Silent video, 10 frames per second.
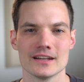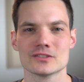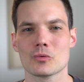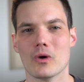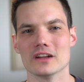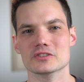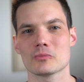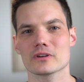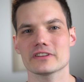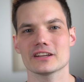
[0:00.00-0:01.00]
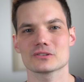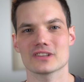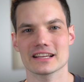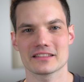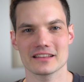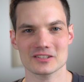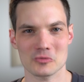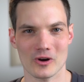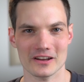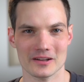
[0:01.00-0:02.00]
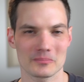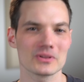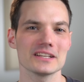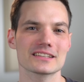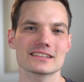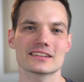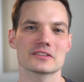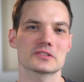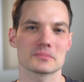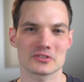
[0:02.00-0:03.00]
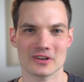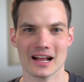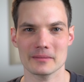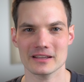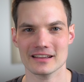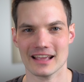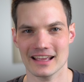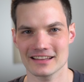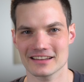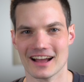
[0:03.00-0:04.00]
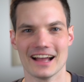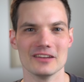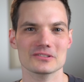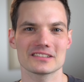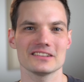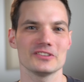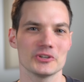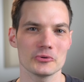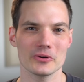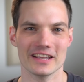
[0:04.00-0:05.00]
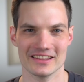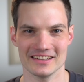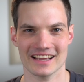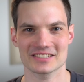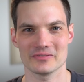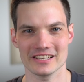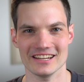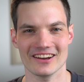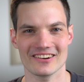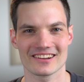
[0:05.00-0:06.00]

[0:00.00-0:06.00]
To watch more videos like this one, please consider subscribing, and I'll see you in the next video.